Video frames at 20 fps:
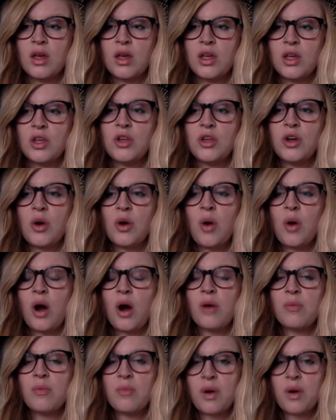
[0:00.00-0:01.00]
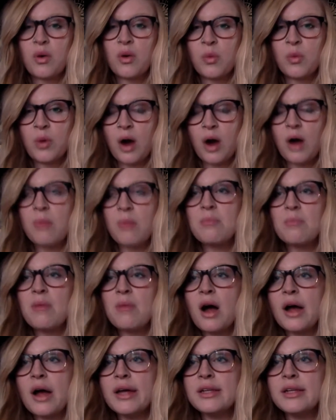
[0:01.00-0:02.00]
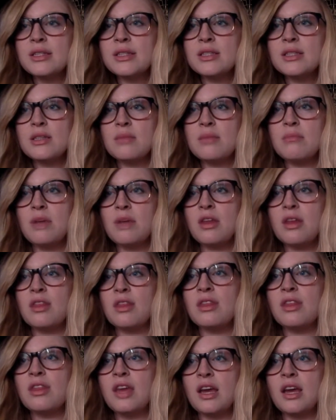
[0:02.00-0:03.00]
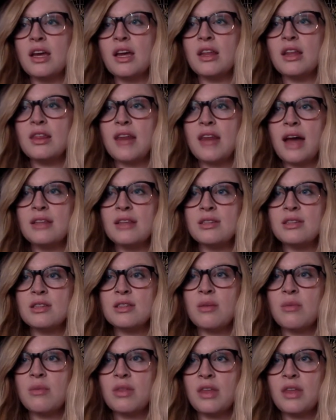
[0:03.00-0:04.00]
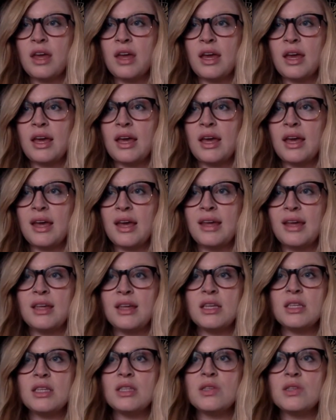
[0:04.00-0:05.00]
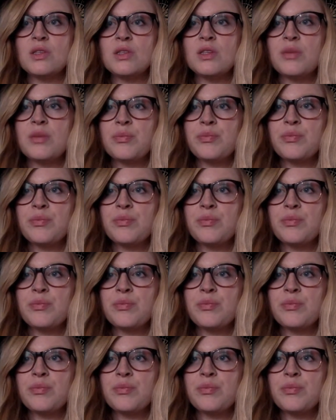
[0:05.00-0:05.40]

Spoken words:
You know, our minds may think that something is